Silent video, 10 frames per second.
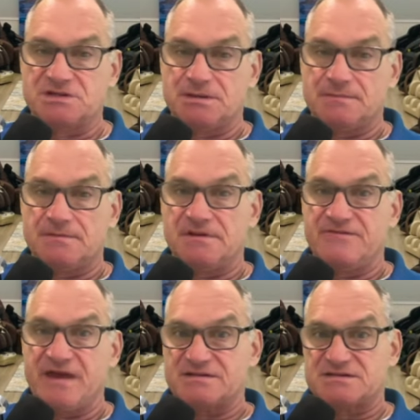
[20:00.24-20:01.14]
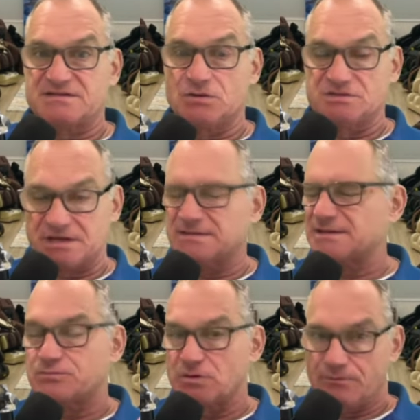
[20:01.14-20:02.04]
uh, events or su-
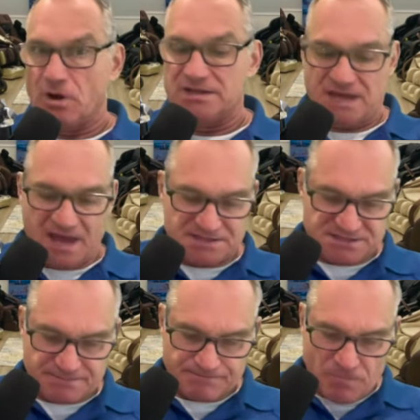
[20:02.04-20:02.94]
subsequent broadcasts.